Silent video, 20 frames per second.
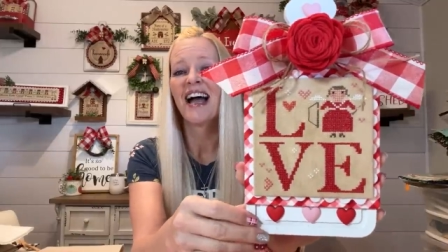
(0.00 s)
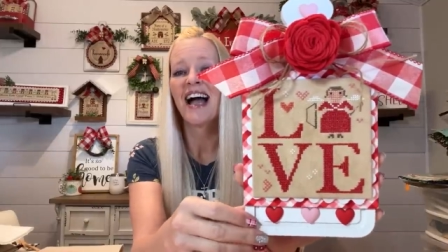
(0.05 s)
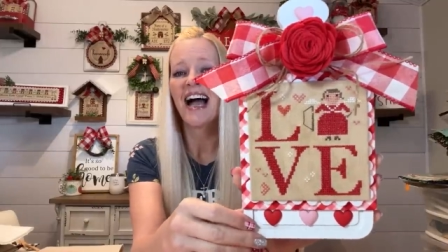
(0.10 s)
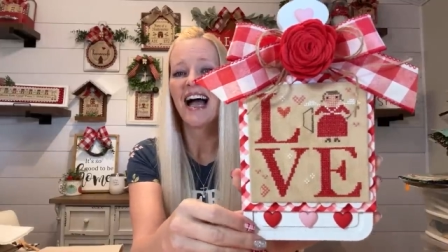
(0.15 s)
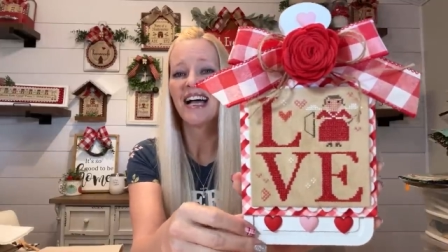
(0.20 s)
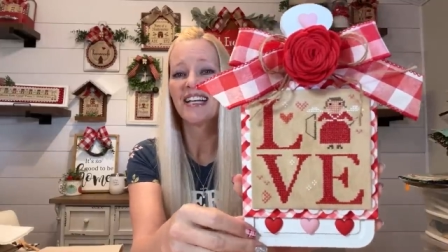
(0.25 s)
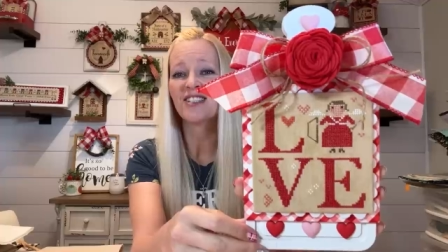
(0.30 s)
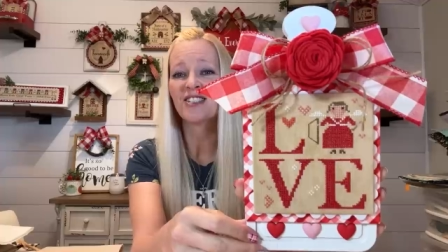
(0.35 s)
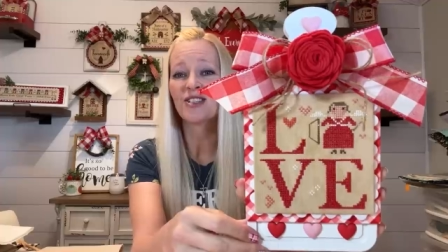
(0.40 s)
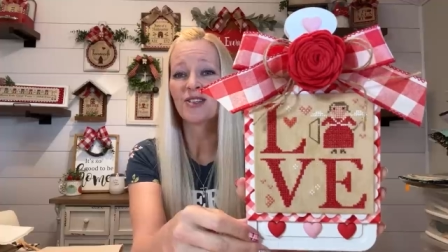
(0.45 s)

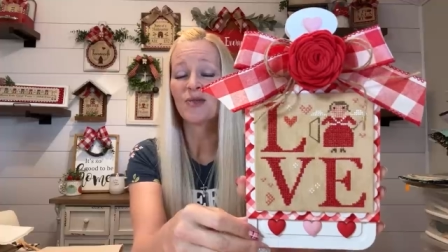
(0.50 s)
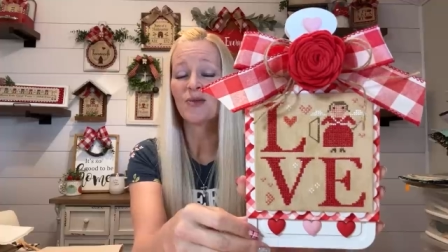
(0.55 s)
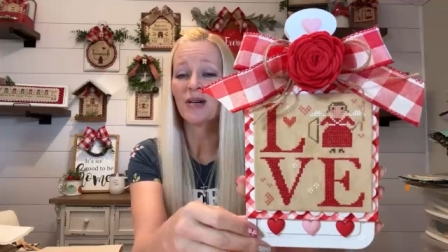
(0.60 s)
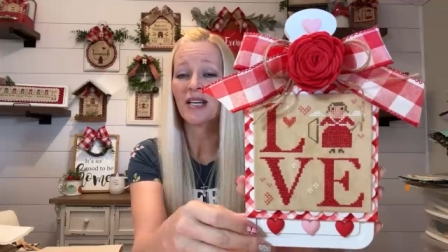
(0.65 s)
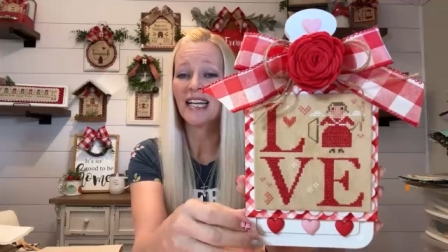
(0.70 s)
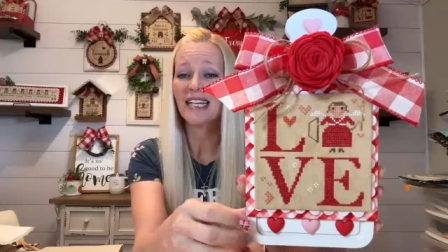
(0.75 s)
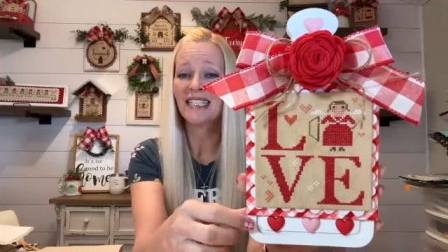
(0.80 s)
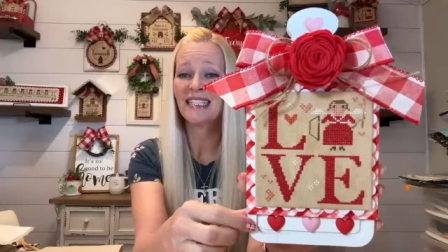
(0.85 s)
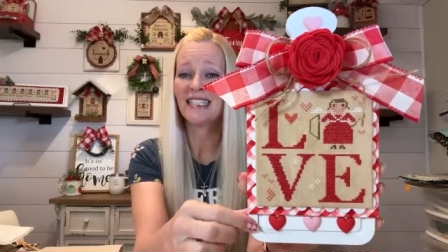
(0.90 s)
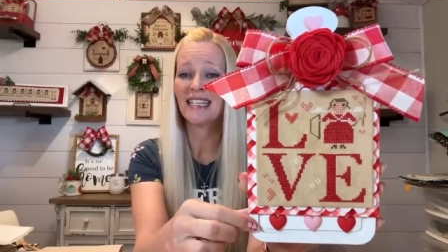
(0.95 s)
And so what
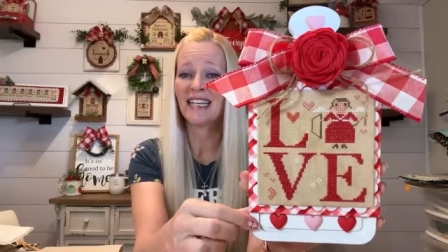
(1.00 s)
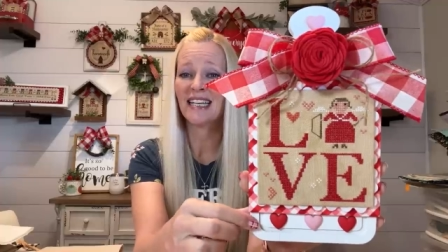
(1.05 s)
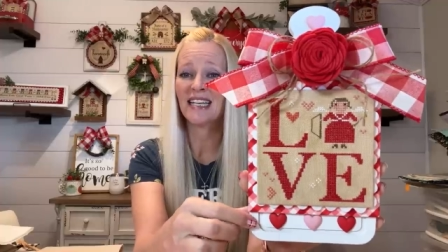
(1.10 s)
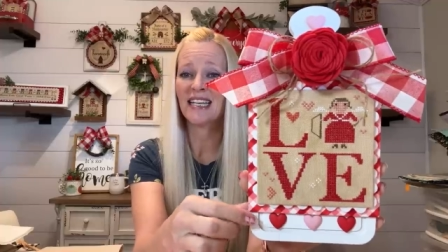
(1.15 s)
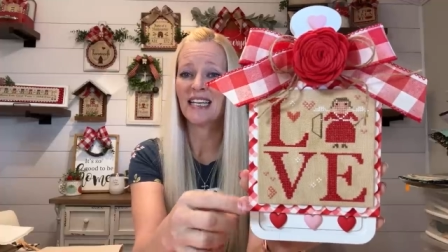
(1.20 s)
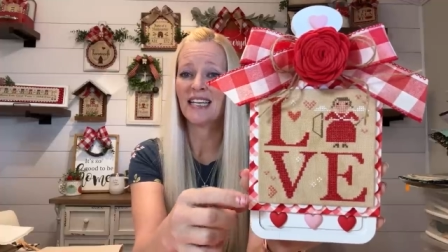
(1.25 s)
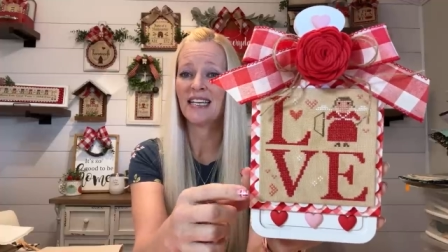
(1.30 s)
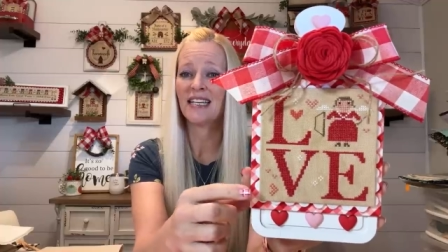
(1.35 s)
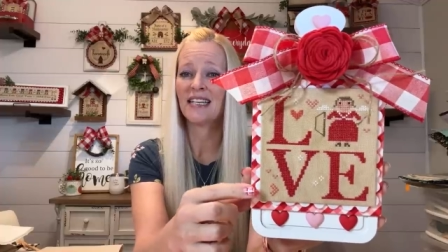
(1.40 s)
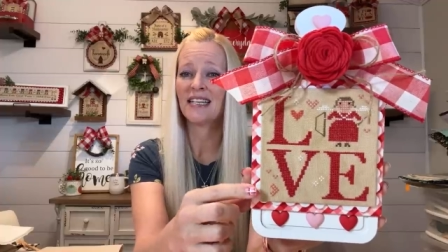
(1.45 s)
I
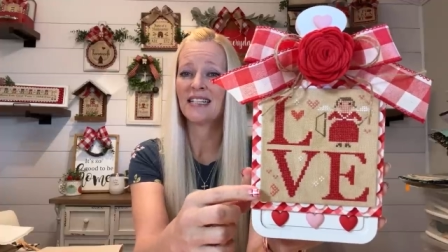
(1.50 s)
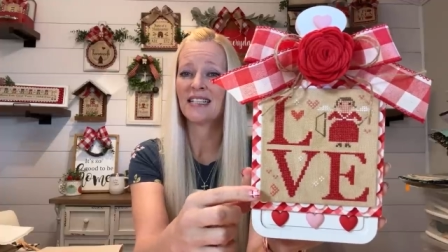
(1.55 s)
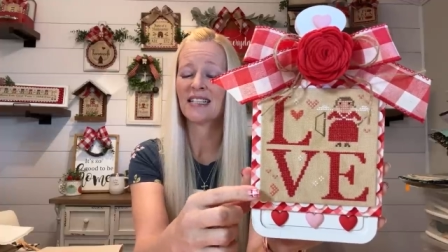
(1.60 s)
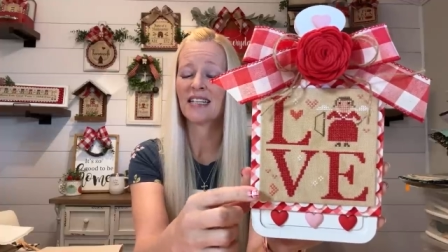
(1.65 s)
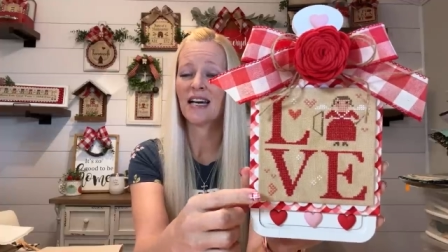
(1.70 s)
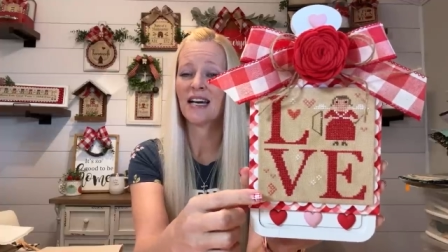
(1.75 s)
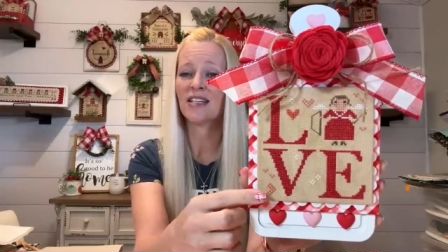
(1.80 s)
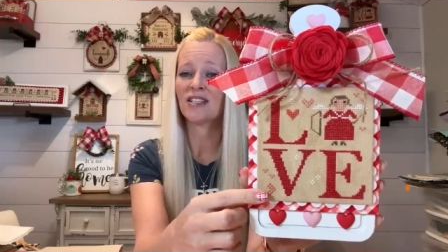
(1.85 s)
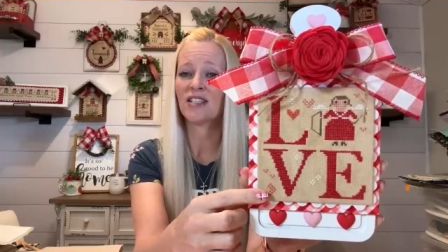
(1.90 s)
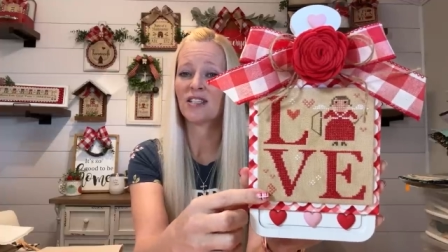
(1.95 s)
did is
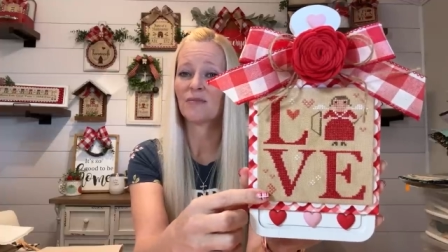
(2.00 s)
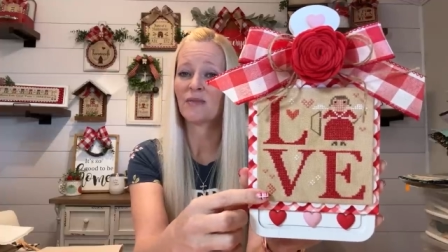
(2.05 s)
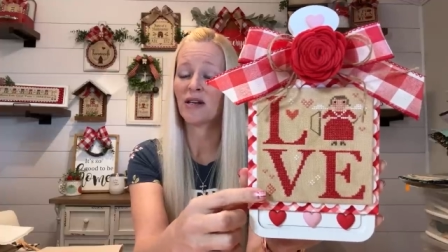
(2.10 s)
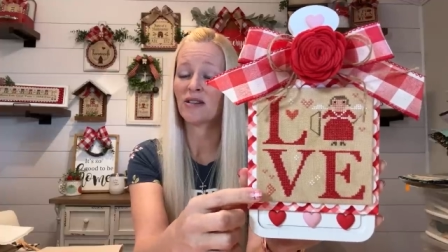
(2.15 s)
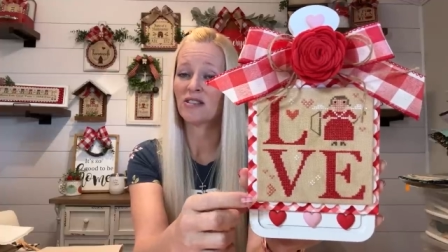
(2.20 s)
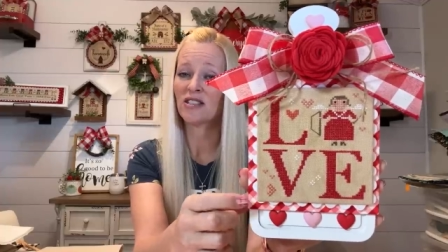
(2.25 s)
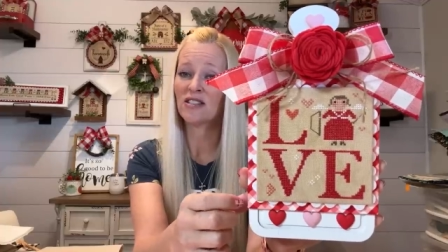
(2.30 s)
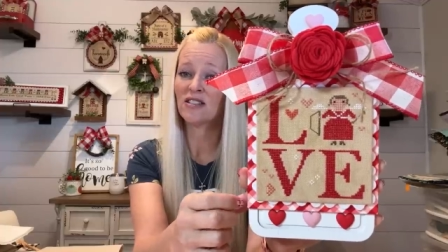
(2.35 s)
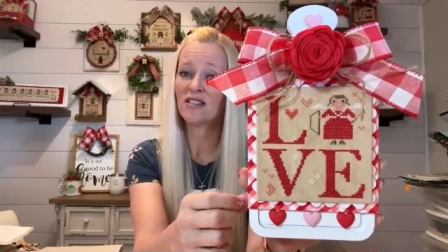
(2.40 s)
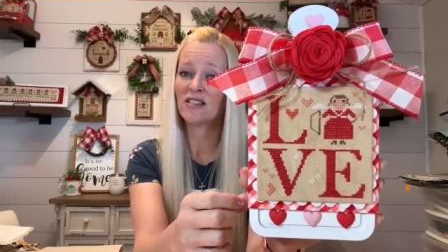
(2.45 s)
I just mounted